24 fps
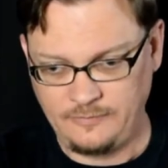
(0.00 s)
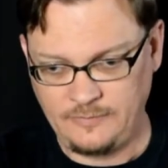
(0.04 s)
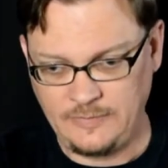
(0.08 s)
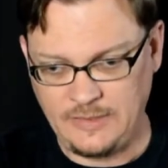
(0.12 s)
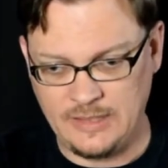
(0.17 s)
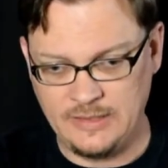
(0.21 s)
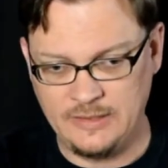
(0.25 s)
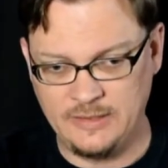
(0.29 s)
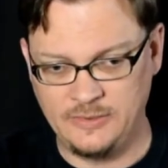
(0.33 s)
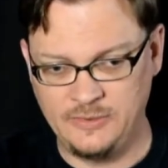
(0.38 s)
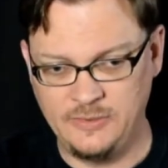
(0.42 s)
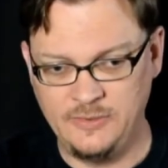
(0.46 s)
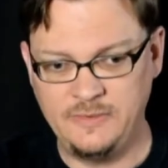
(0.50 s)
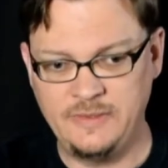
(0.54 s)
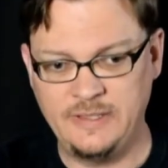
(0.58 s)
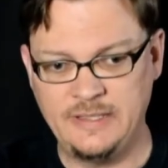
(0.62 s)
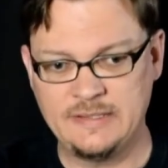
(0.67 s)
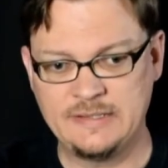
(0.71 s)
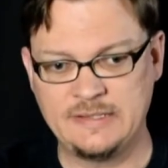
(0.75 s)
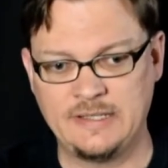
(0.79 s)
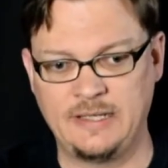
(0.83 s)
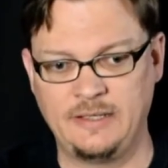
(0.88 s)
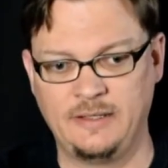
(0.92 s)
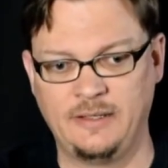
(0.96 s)
the two
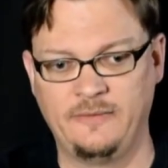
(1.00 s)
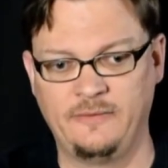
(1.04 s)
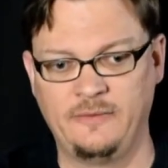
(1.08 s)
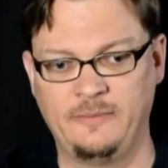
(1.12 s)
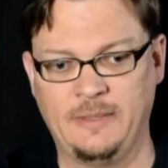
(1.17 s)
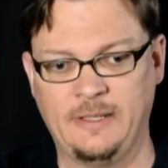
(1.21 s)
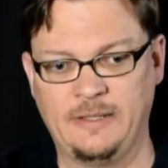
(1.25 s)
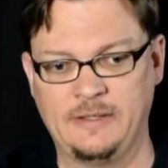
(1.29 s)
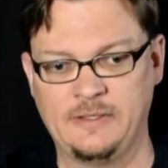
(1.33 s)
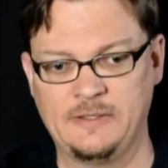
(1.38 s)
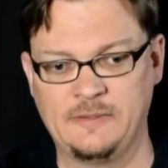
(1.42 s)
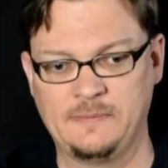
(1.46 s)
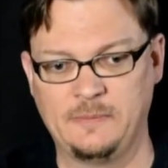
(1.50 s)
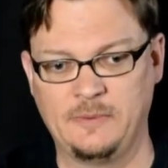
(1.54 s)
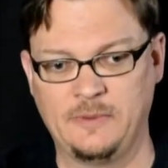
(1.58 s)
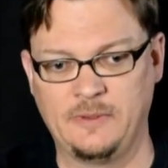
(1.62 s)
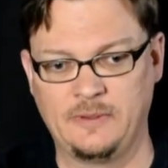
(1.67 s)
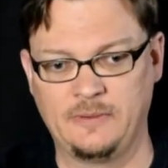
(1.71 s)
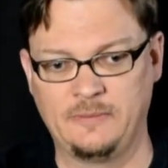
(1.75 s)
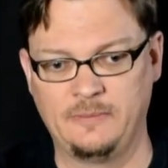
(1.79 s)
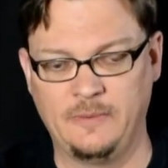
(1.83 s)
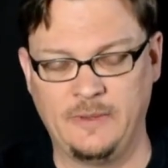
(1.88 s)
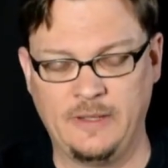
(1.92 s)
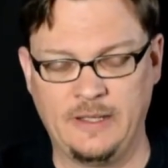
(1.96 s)
things that I loved about this
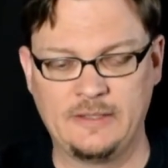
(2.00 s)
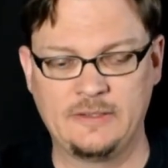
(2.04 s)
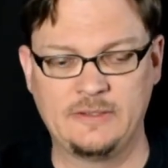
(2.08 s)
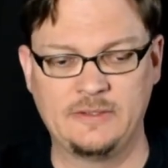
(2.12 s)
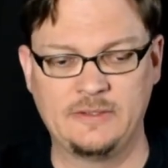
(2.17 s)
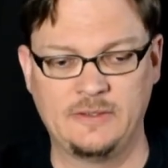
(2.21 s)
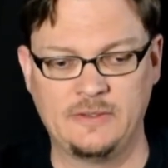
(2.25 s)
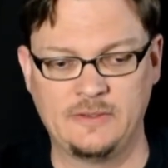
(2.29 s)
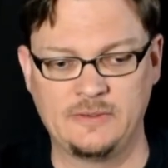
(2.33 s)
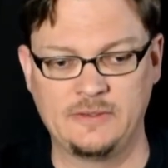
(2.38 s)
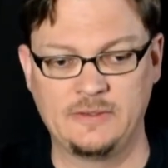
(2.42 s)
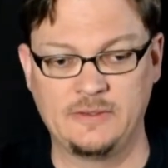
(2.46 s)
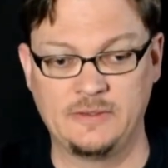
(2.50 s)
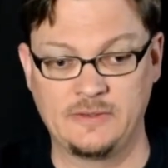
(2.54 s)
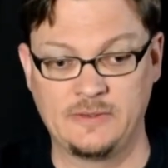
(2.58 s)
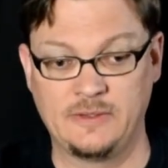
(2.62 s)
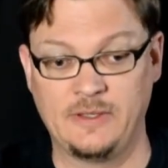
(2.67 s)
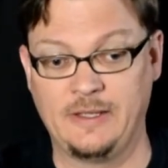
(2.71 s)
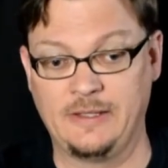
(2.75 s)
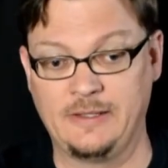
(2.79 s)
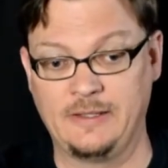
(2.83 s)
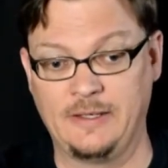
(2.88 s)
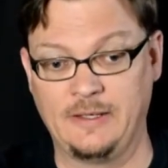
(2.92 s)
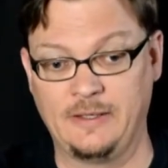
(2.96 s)
book. Well, actually, there's a
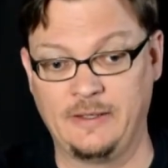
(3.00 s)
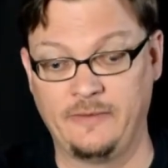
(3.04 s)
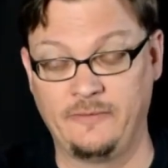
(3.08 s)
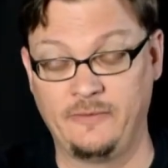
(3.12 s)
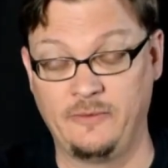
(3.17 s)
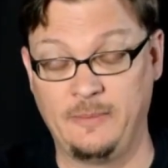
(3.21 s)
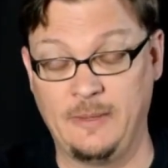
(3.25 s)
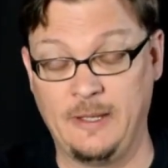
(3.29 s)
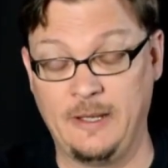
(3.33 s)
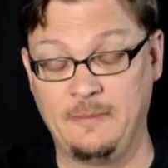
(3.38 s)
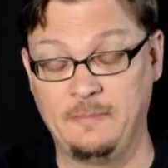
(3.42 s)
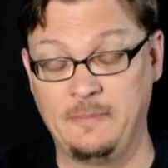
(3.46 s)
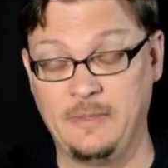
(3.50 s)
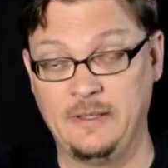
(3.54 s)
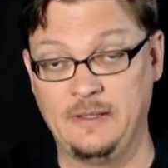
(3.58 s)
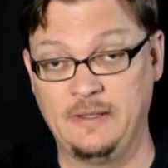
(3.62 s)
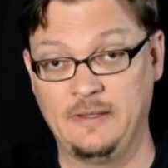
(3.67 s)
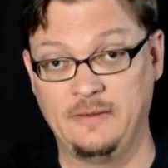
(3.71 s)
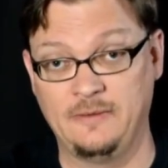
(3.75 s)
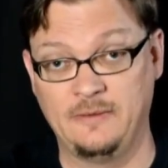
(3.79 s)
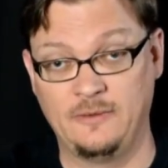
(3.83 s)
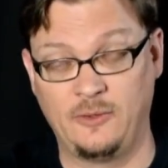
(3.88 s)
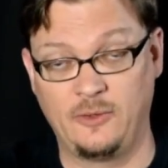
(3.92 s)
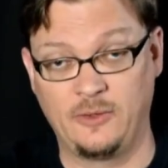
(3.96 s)
lot that I loved about it,
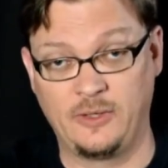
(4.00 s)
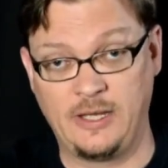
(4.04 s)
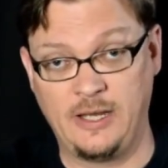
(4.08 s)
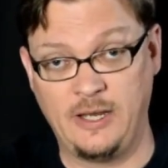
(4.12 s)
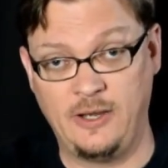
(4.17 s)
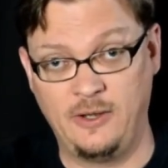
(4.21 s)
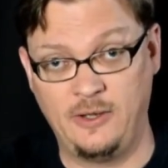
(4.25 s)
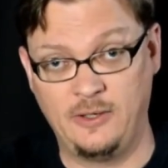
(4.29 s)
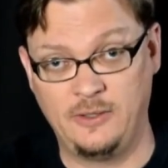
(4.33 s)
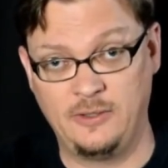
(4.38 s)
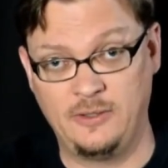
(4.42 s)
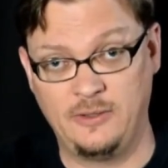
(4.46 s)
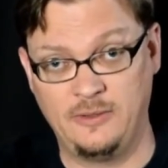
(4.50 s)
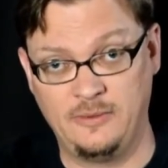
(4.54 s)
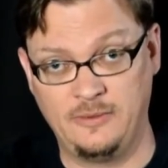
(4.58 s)
but her character